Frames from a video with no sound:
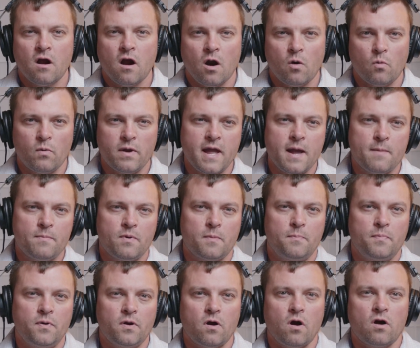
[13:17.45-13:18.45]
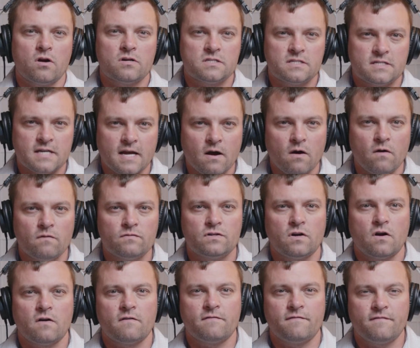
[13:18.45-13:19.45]
are we able to put ourselves
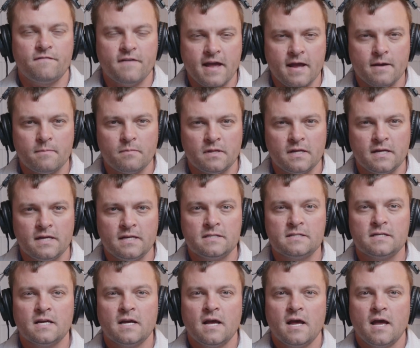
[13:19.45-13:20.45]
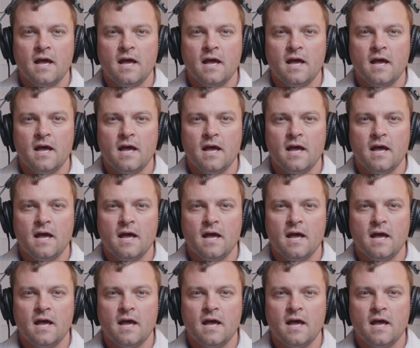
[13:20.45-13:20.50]
and our families